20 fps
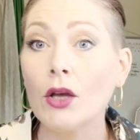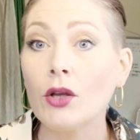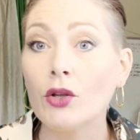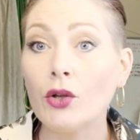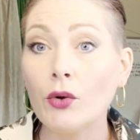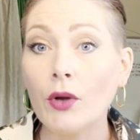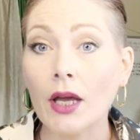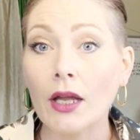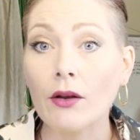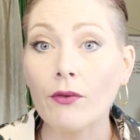
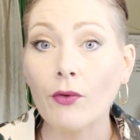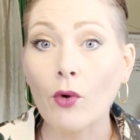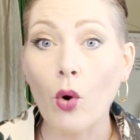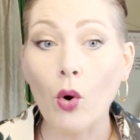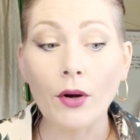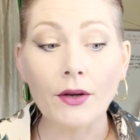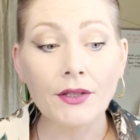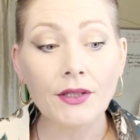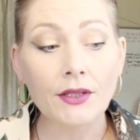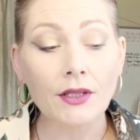you can, of
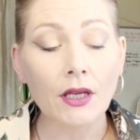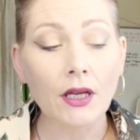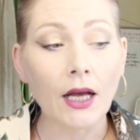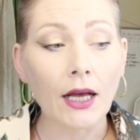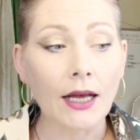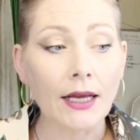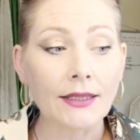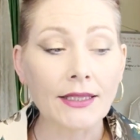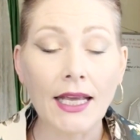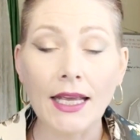course,
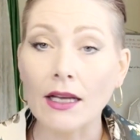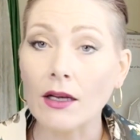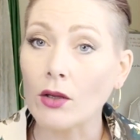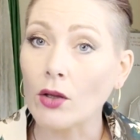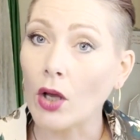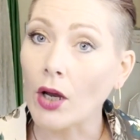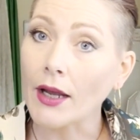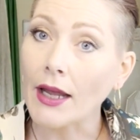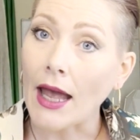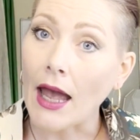take a
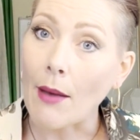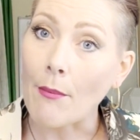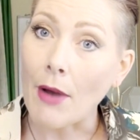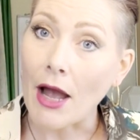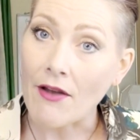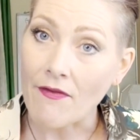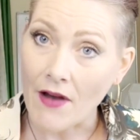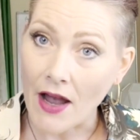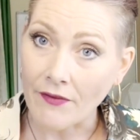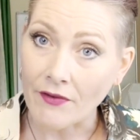look at
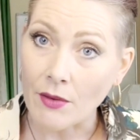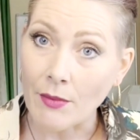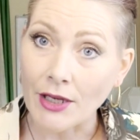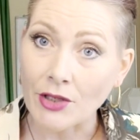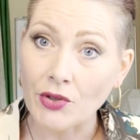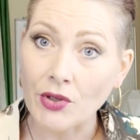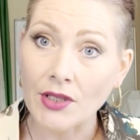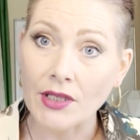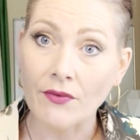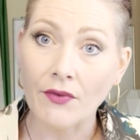my 5
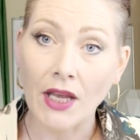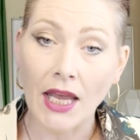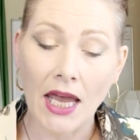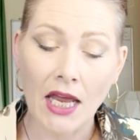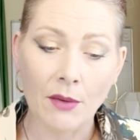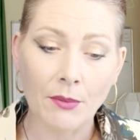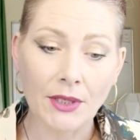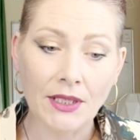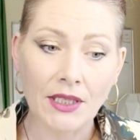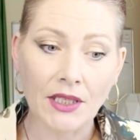Dimensions of a
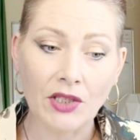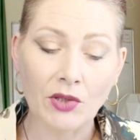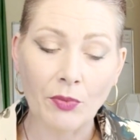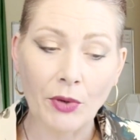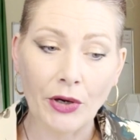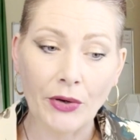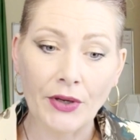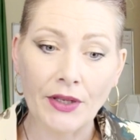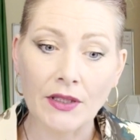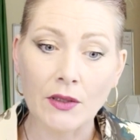Cannabis
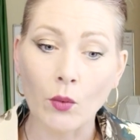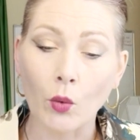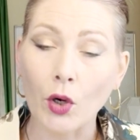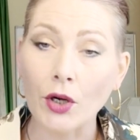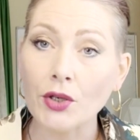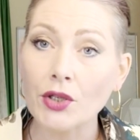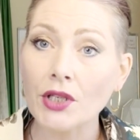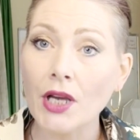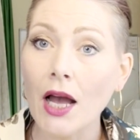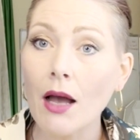Experience
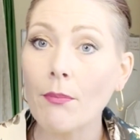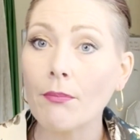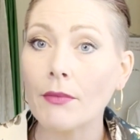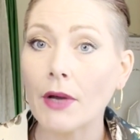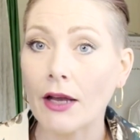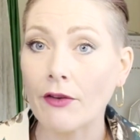workshop.